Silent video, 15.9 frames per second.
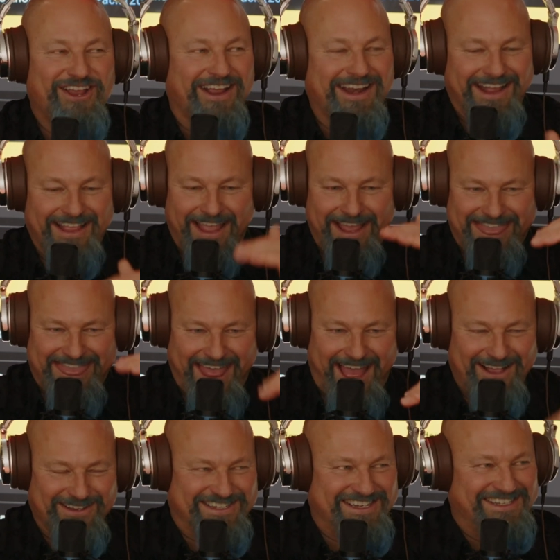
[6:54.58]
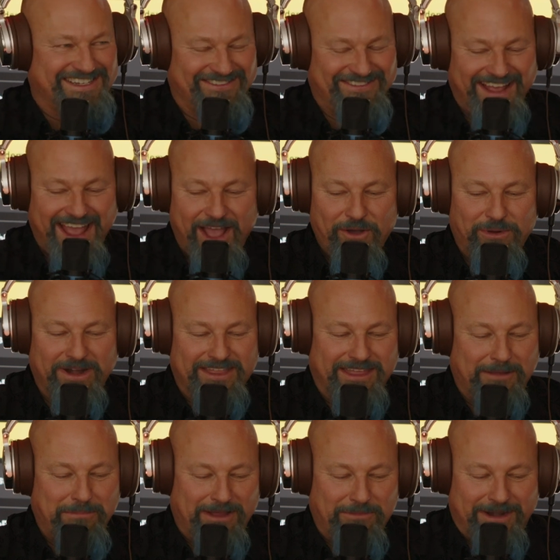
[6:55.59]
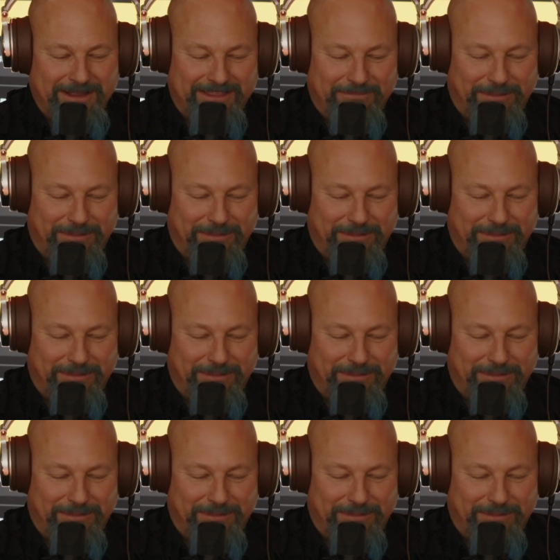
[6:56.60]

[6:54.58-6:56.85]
you're going to get like thousands of, what do you think about, what do you